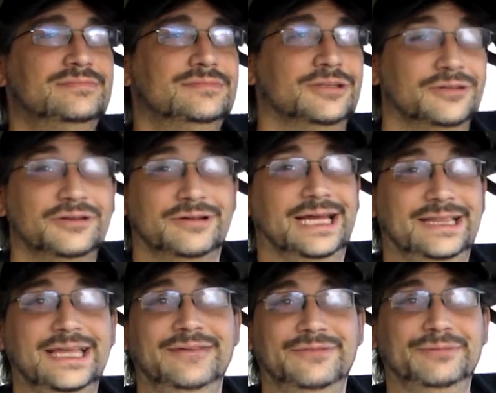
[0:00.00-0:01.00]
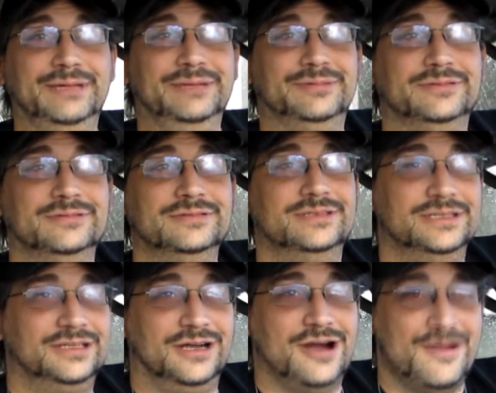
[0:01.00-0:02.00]
doing the right thing for people,
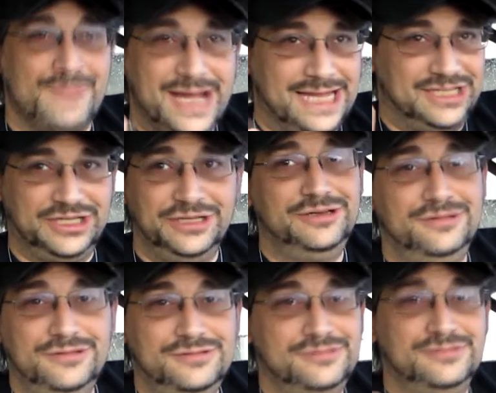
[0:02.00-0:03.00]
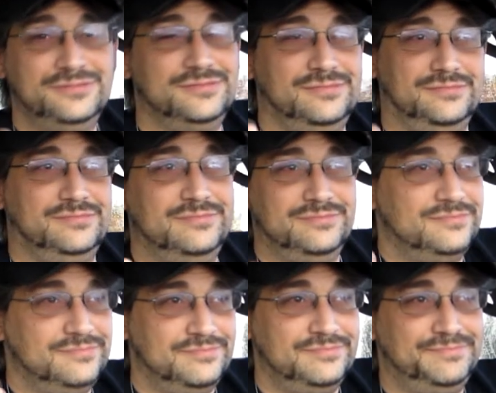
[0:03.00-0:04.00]
are my two
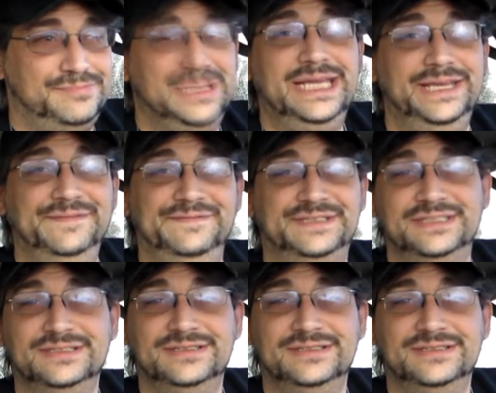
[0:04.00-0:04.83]
peeves.